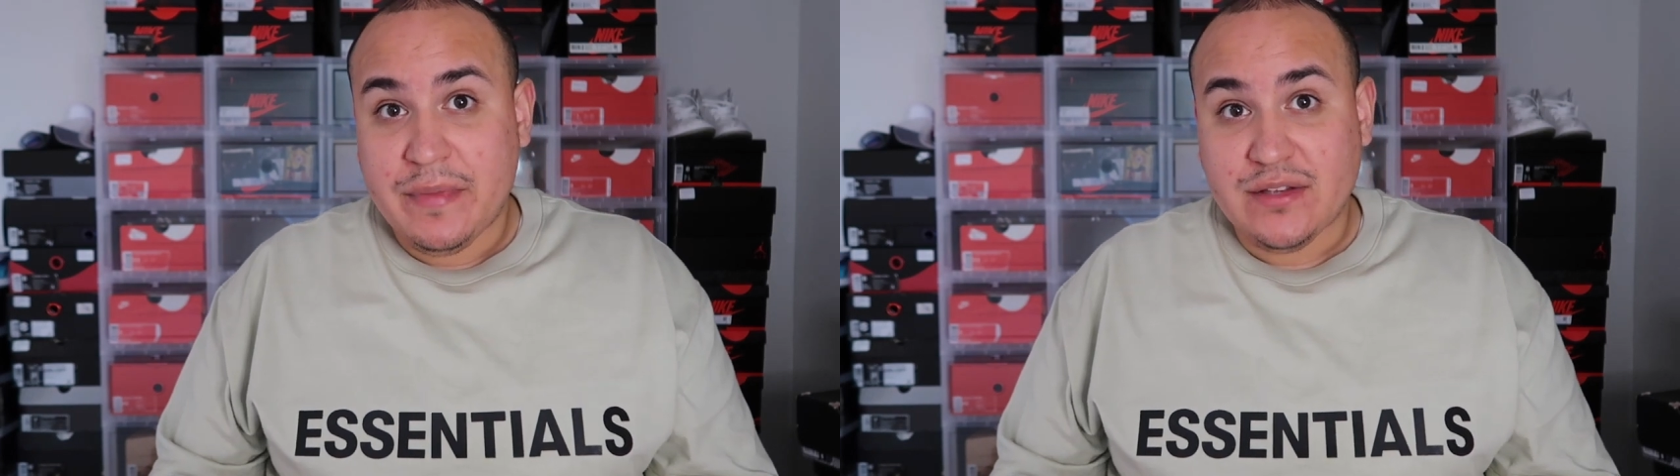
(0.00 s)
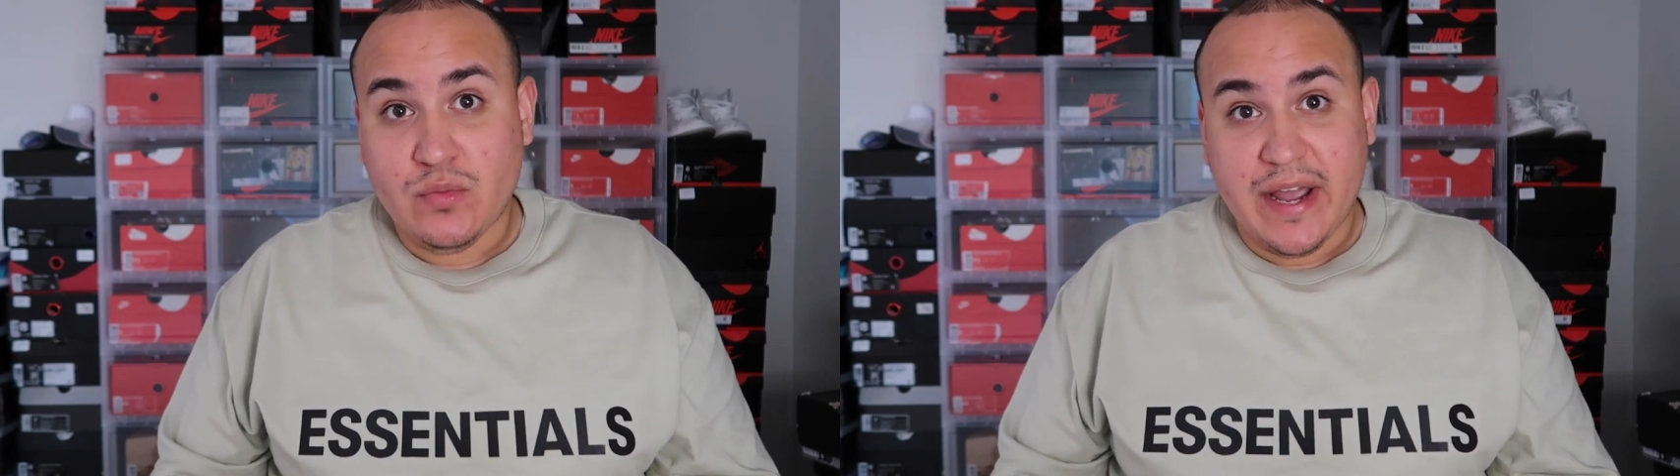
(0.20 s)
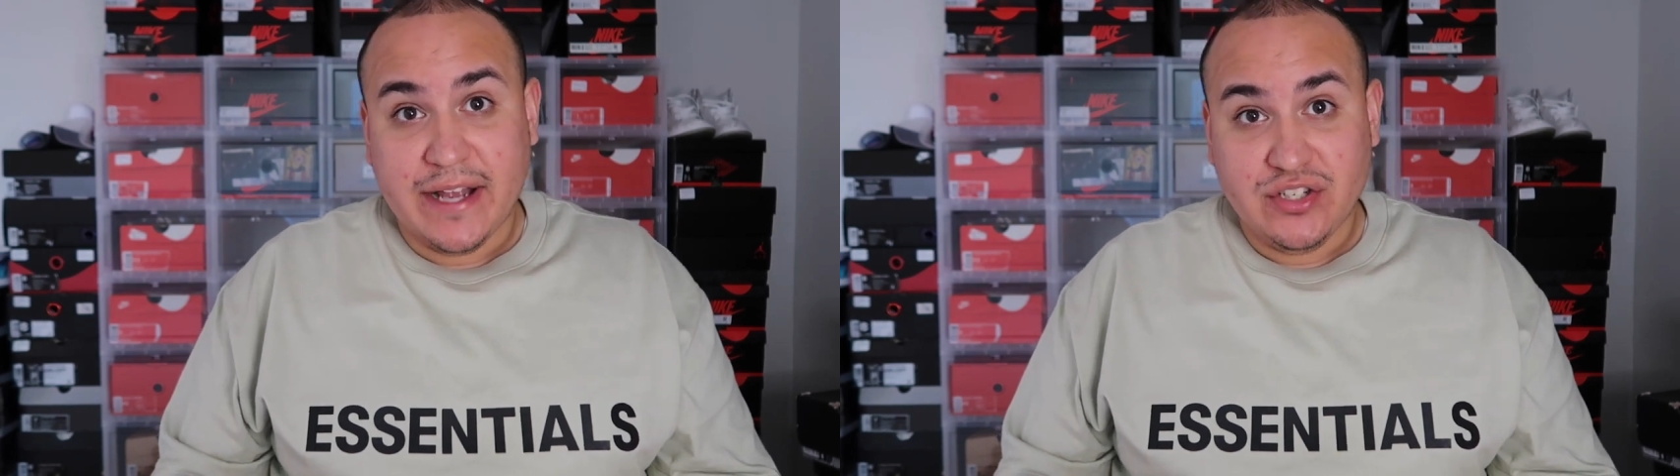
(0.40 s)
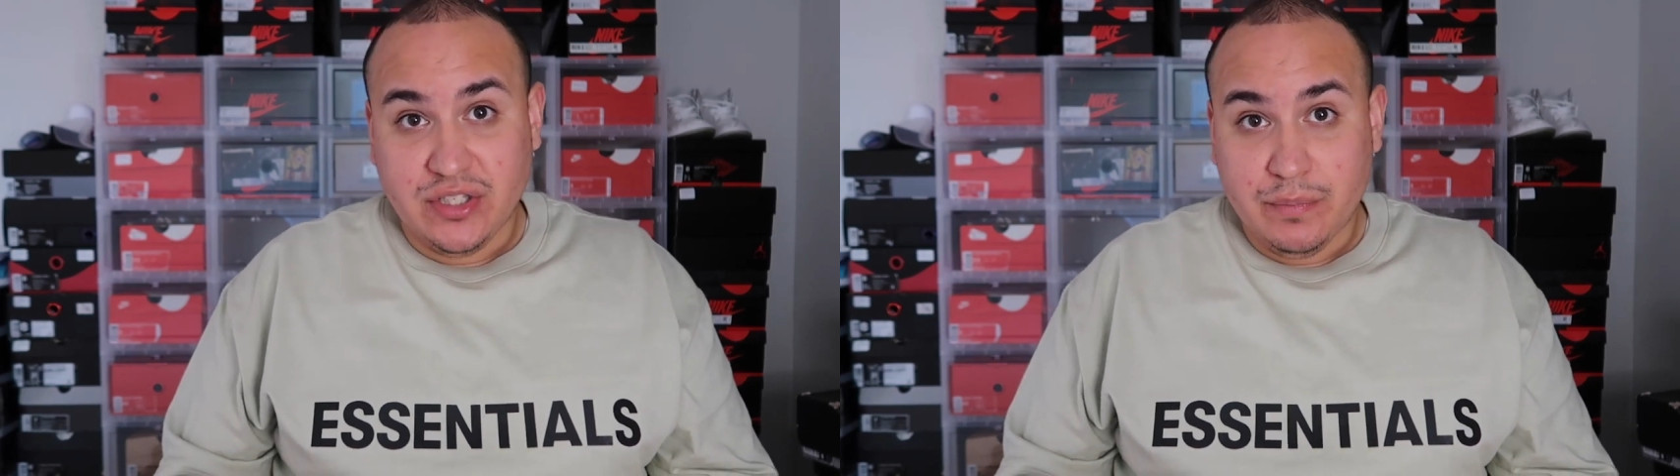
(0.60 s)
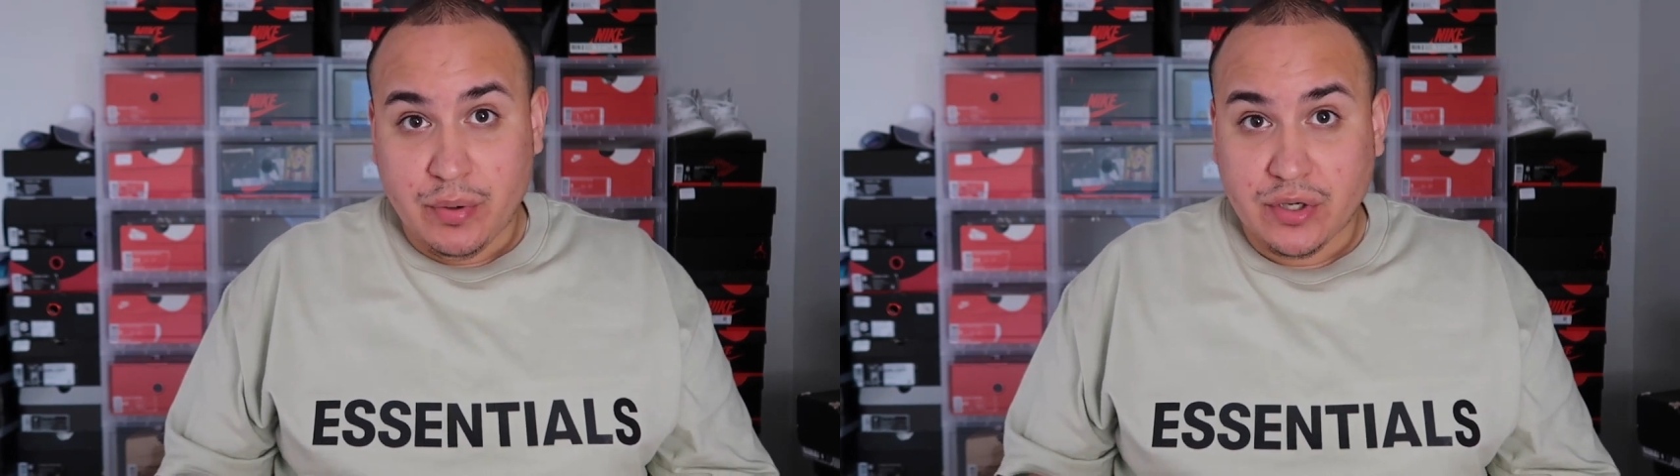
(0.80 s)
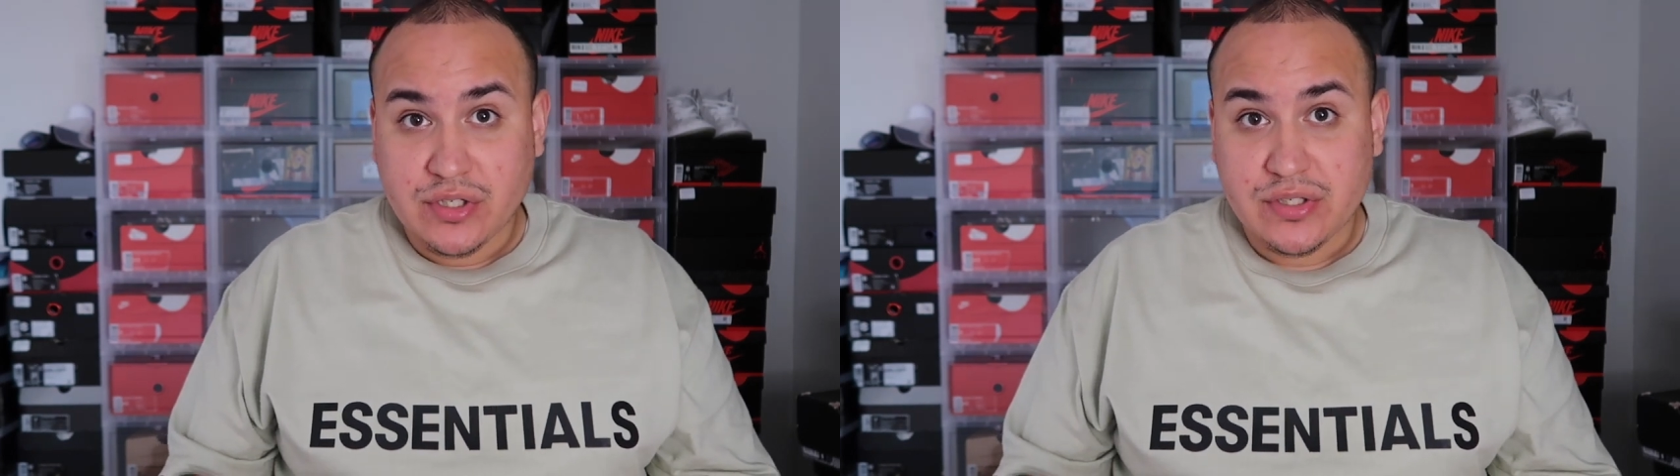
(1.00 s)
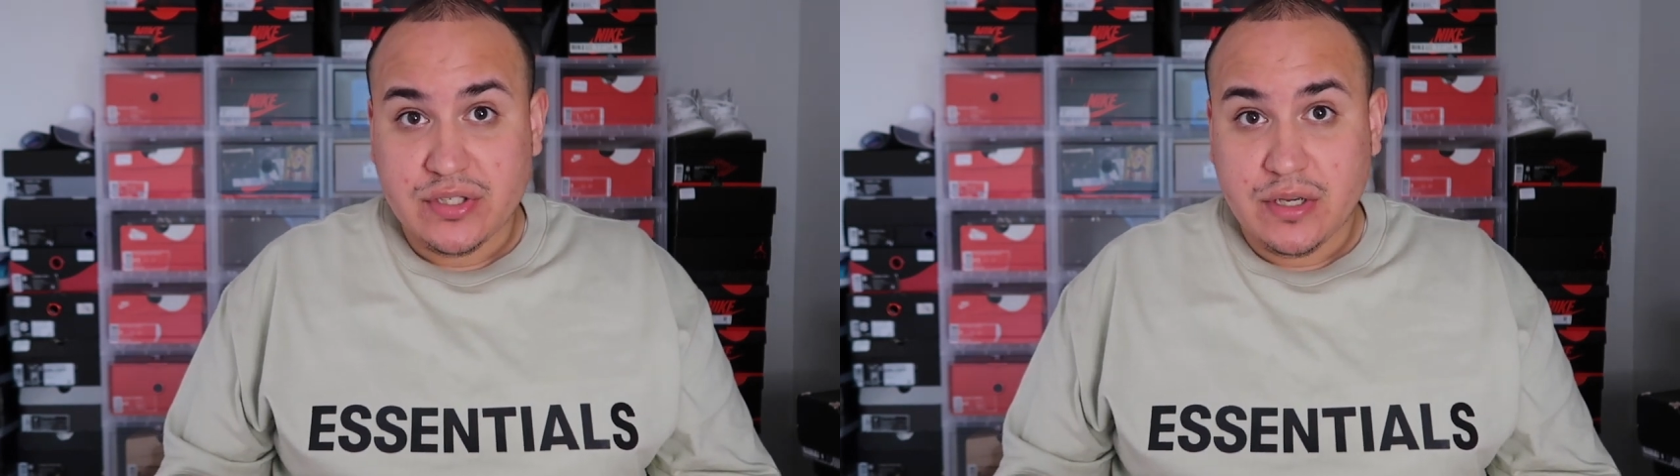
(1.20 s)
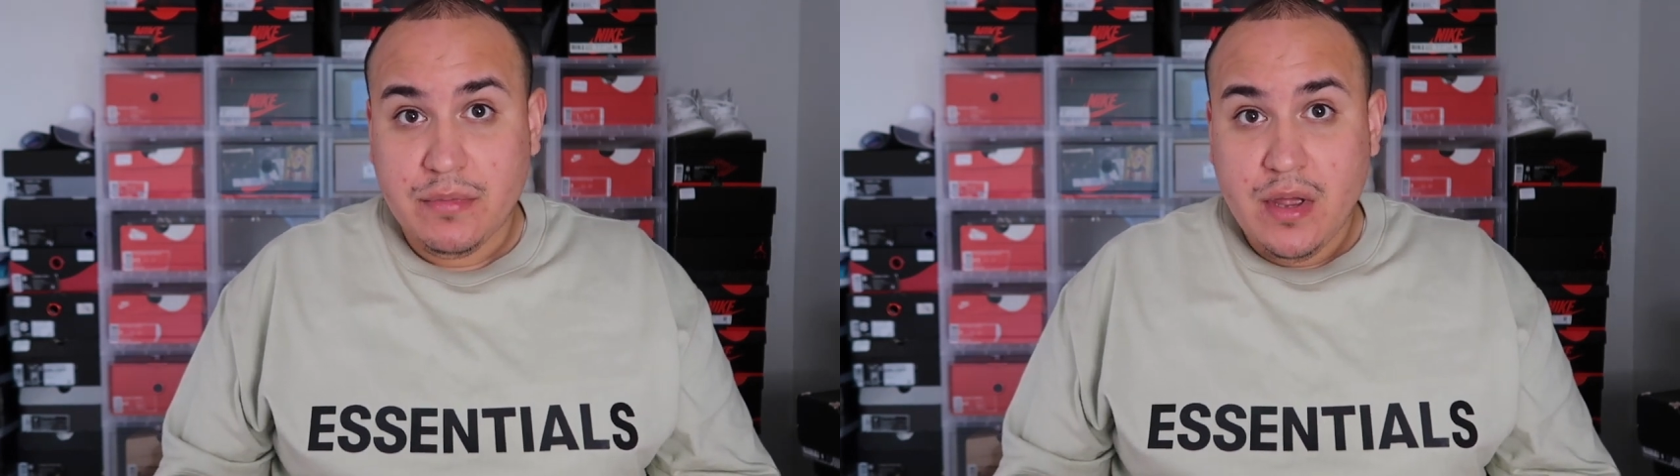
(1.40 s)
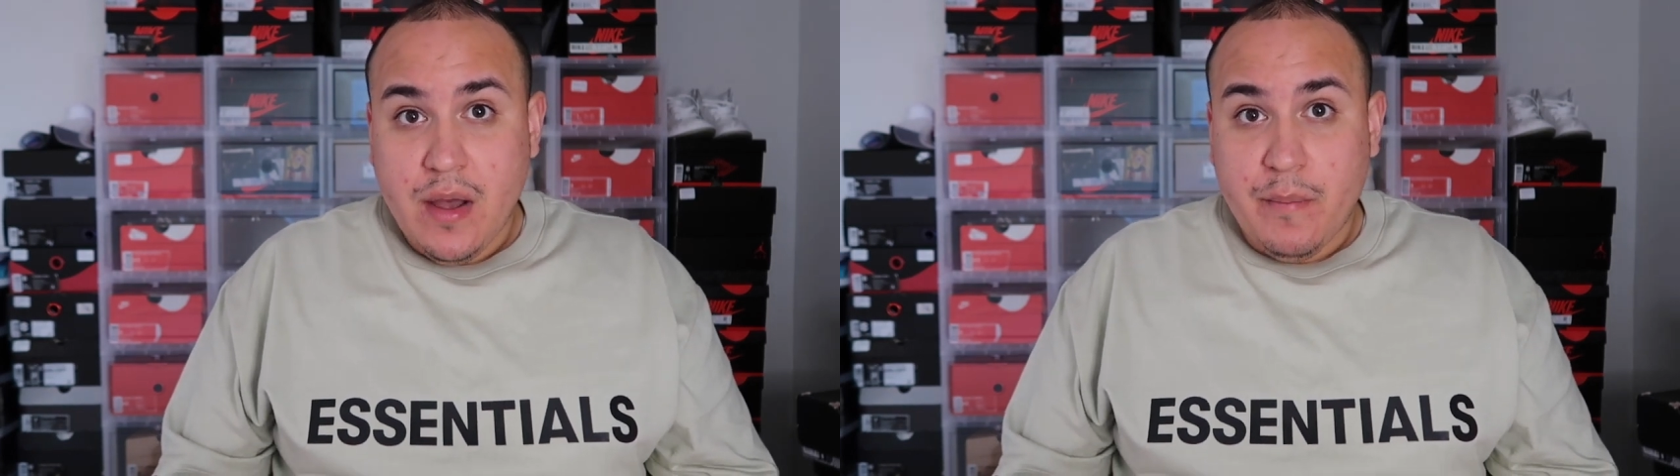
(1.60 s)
That's why I actually purchased them.